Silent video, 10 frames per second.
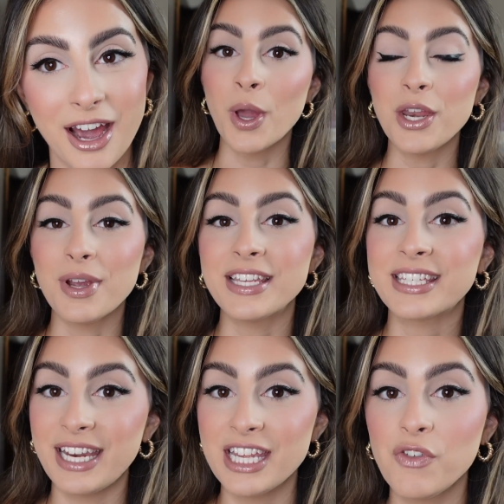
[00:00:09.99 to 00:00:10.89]
So anyways,
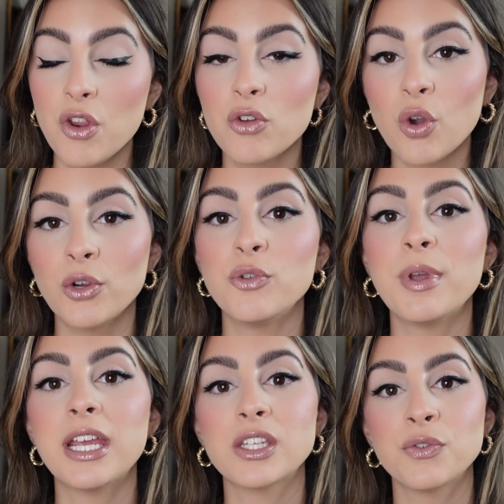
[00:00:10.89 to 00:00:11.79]
today's video is going to
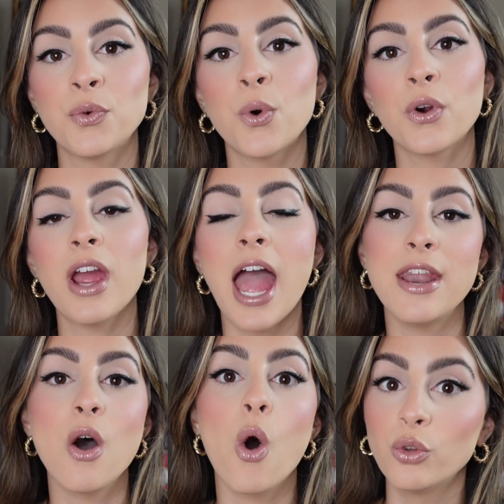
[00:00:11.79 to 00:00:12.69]
be a Sephora
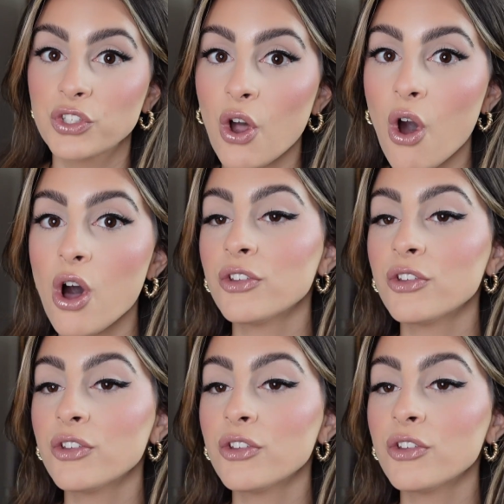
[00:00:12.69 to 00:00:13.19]
and Ulta haul.